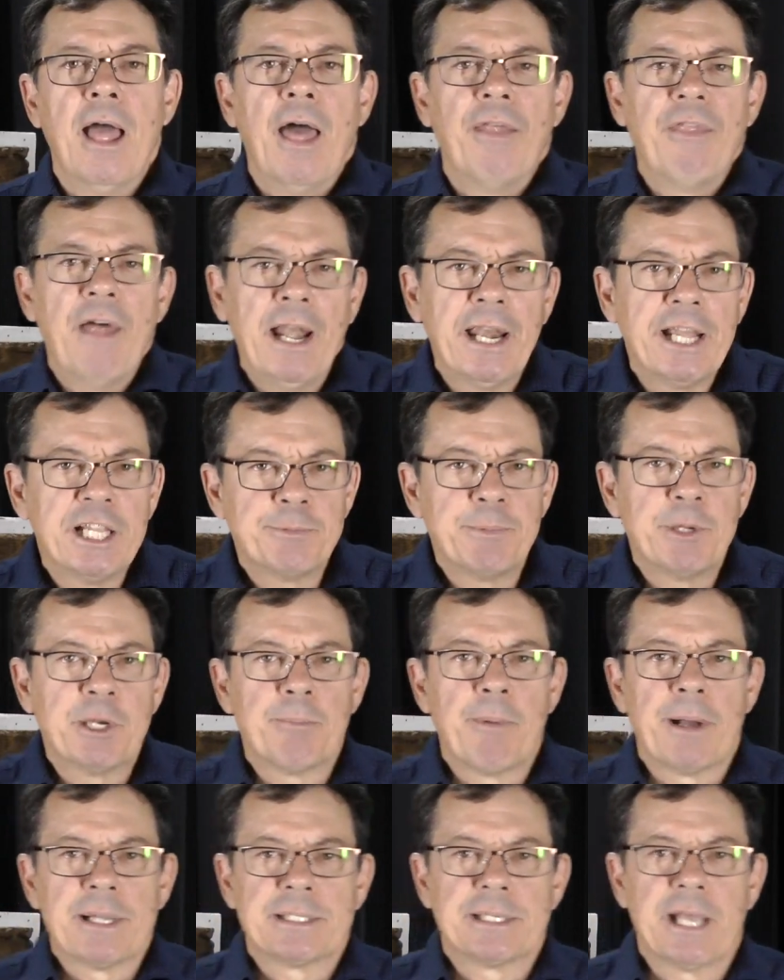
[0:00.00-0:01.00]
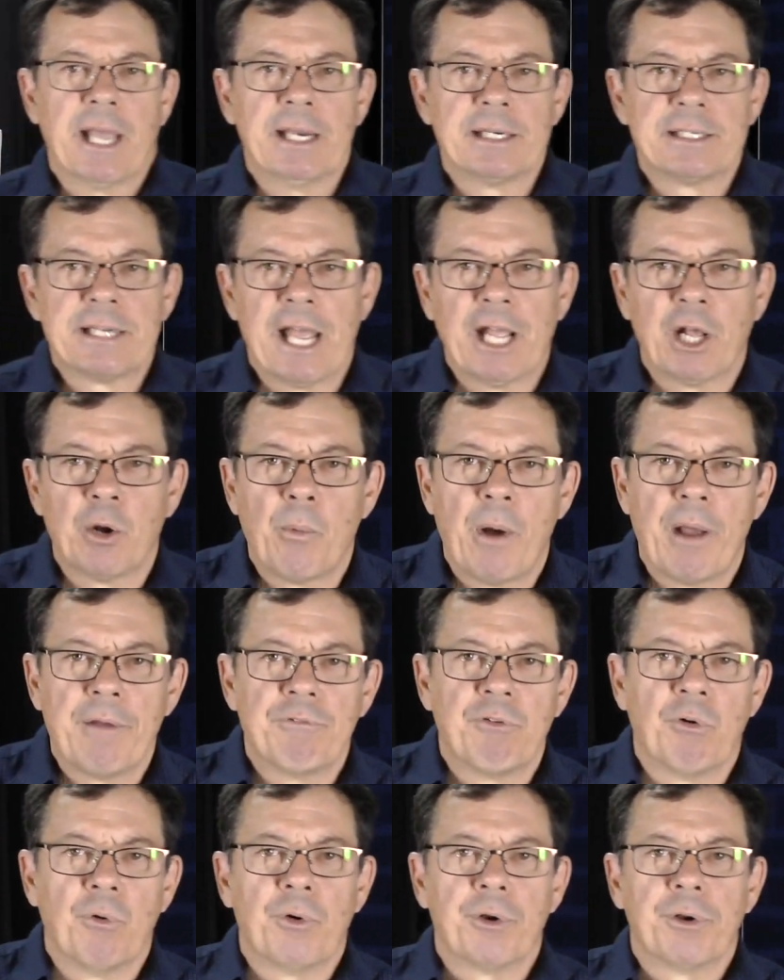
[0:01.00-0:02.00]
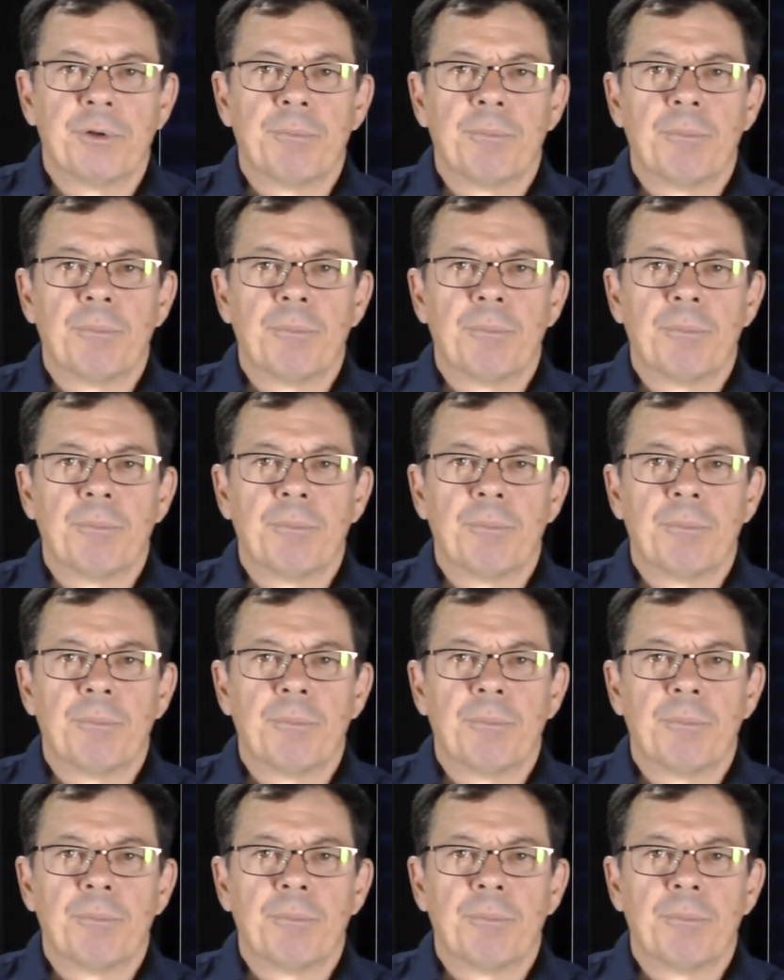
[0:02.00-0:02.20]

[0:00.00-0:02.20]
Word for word: That leads me to my second takeaway thought.